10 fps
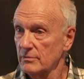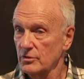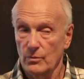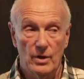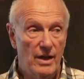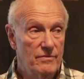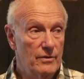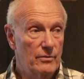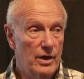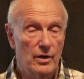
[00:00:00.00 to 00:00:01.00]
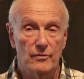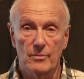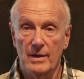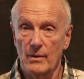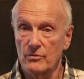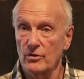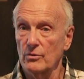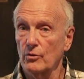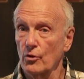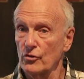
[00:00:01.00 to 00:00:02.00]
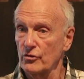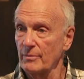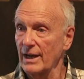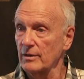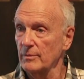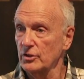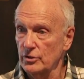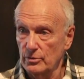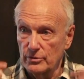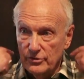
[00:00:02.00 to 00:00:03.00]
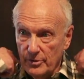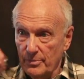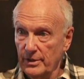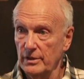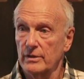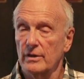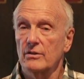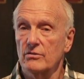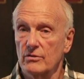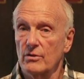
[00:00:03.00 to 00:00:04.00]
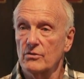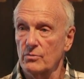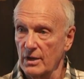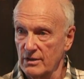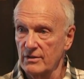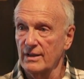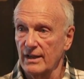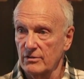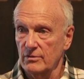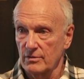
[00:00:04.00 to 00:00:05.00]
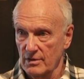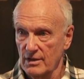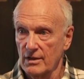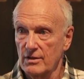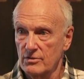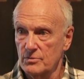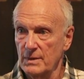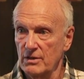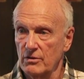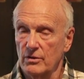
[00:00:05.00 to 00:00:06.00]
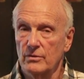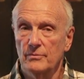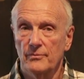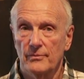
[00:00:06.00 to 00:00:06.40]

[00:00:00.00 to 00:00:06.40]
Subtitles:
So what I felt right off the bat was, oh, across the back of my shoulders up here. I just noticed when I did that to speak to you.